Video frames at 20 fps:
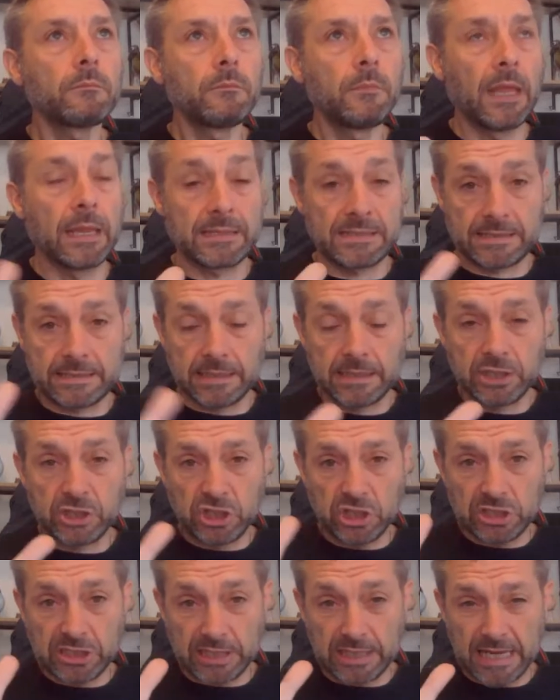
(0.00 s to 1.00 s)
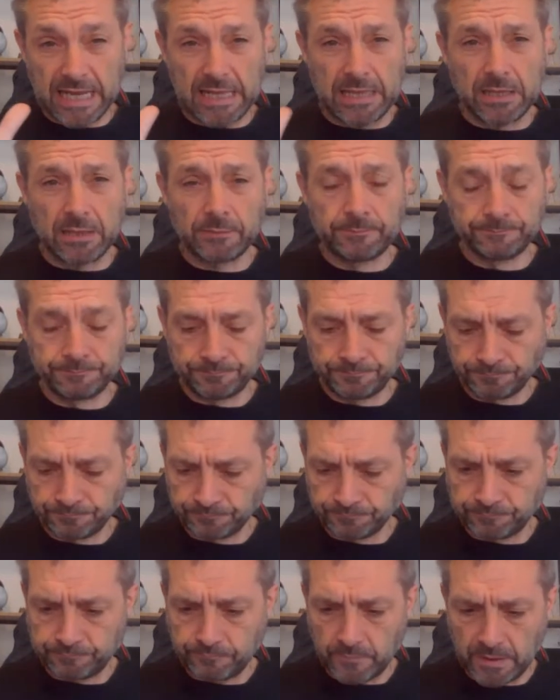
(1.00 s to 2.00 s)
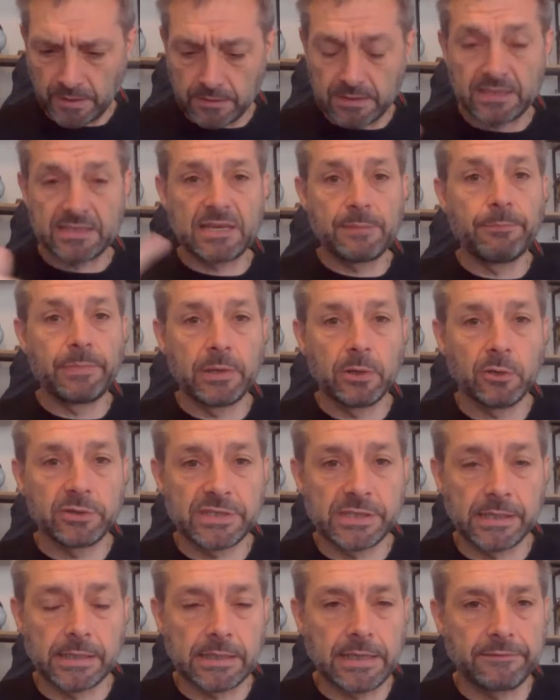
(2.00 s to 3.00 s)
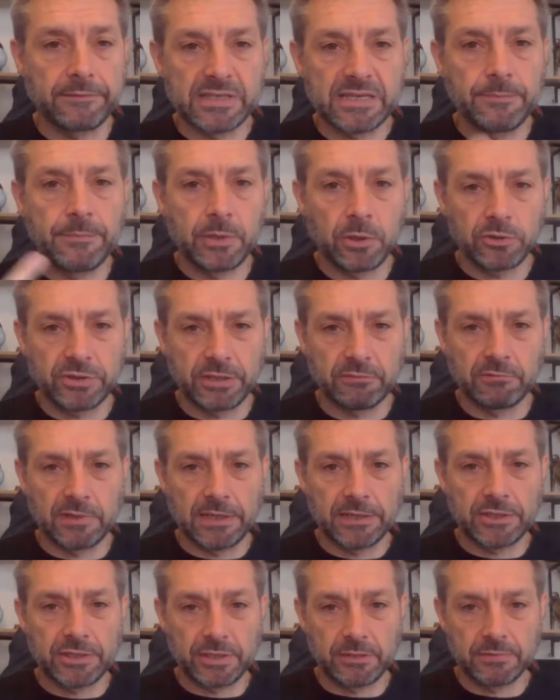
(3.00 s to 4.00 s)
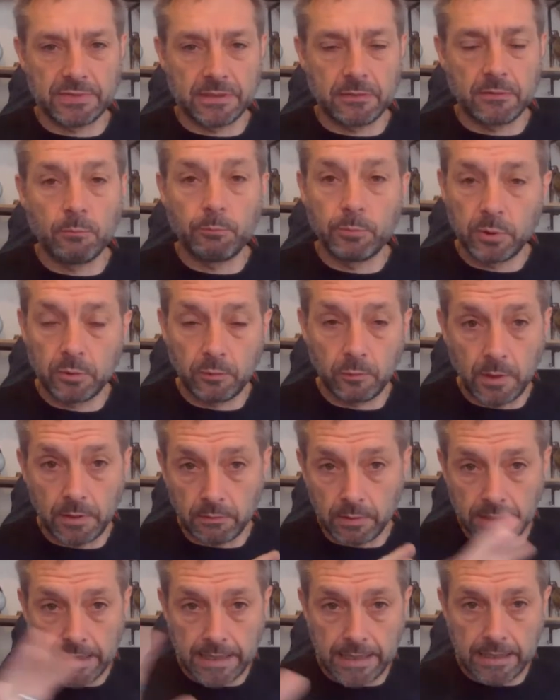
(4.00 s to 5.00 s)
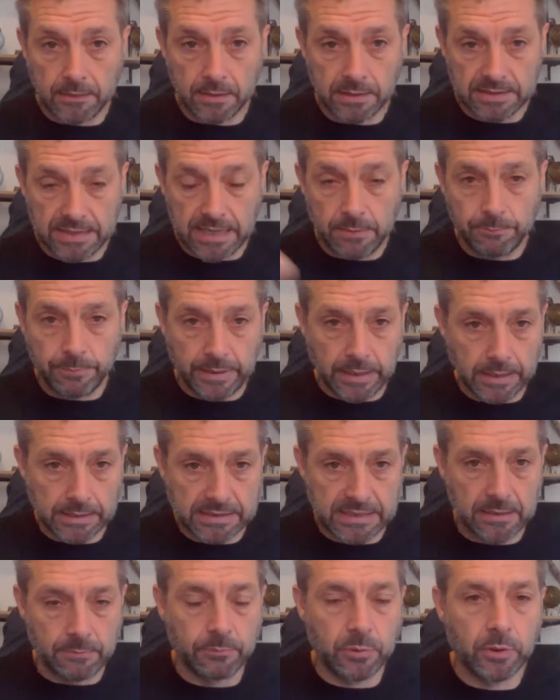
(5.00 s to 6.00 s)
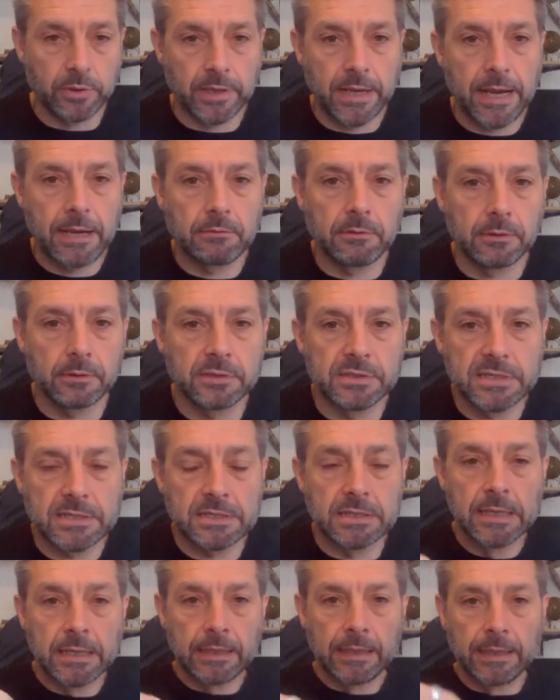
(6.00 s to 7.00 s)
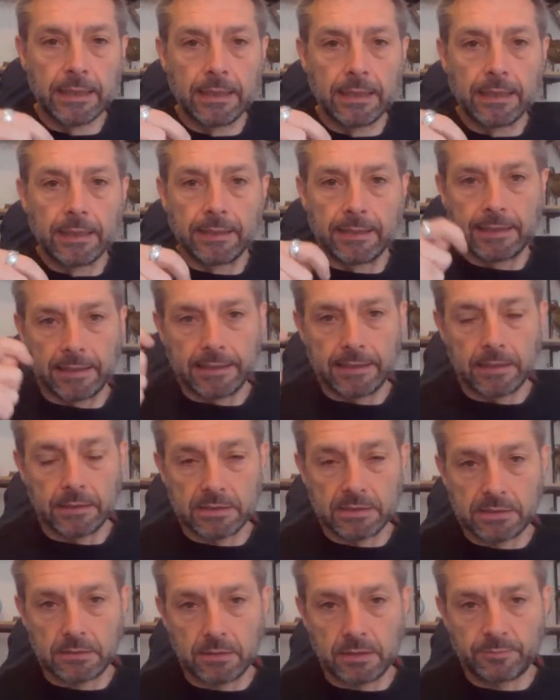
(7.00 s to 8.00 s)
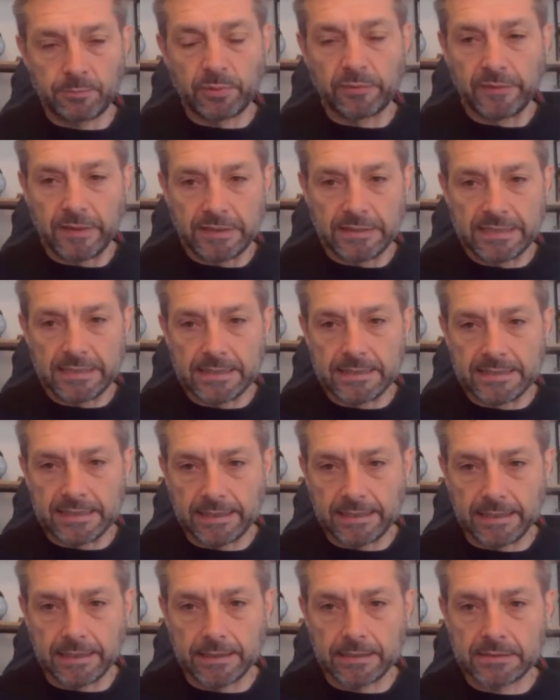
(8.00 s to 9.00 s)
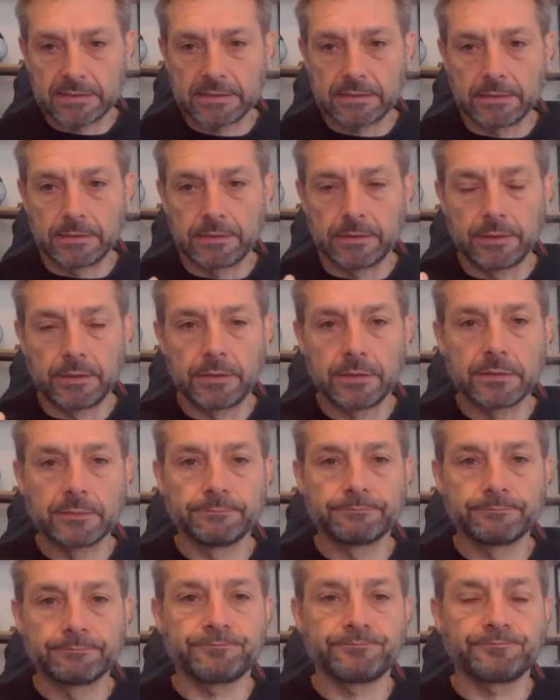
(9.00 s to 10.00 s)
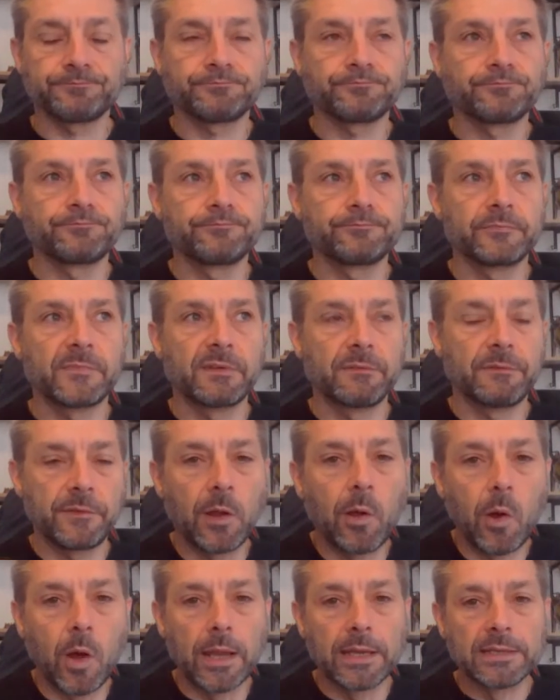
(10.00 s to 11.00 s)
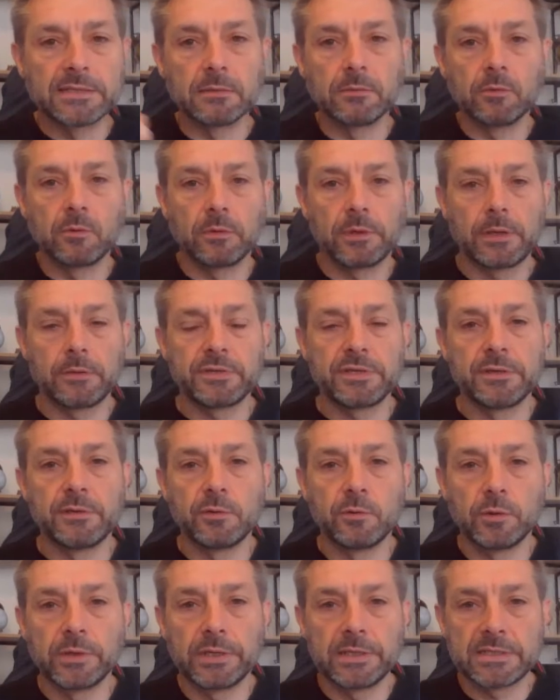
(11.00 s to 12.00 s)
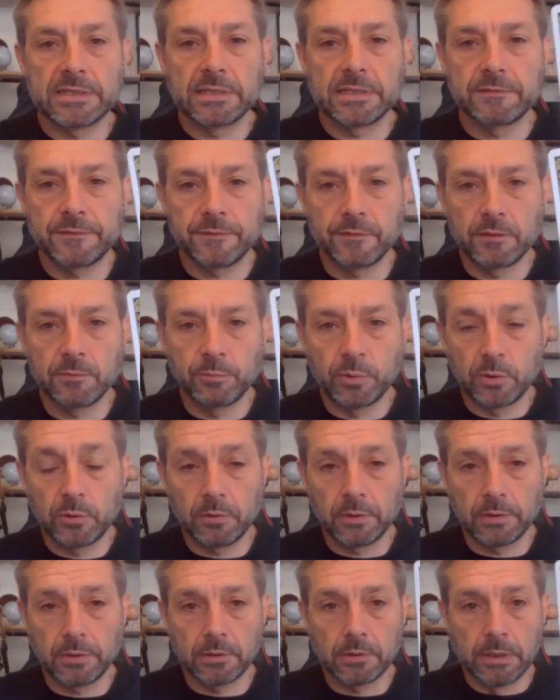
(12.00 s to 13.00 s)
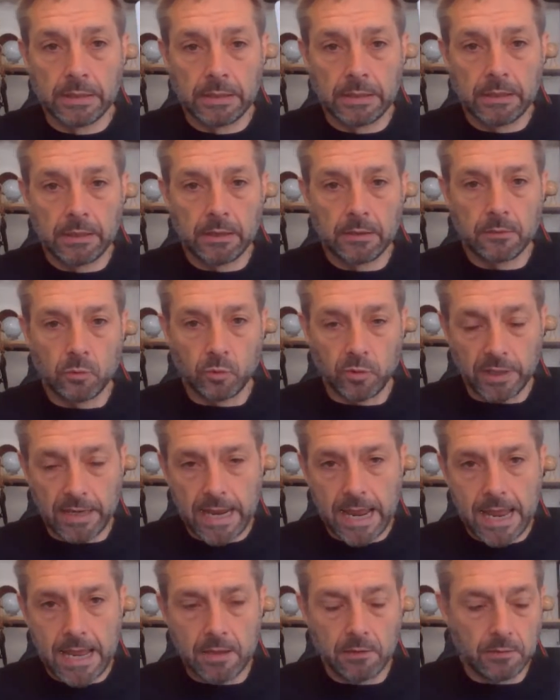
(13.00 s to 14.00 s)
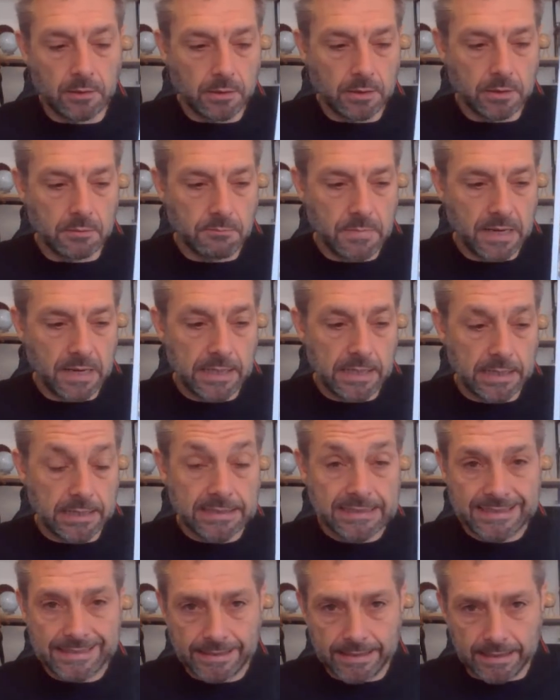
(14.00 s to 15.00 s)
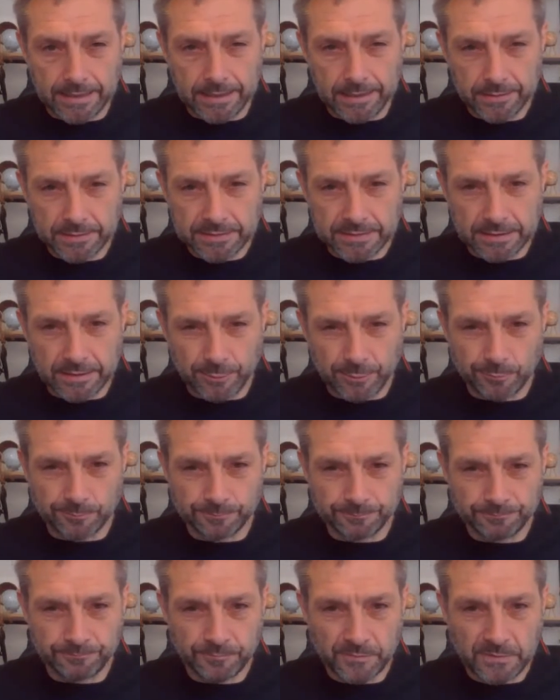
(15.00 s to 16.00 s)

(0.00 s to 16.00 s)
synergy together. They're symbiotic. They have a symbiotic relationship. So a bull won't care that it's getting pecked at by the heron because it's preventing ticks and flies and all those annoyances for the bull or the cow that can make it sick. So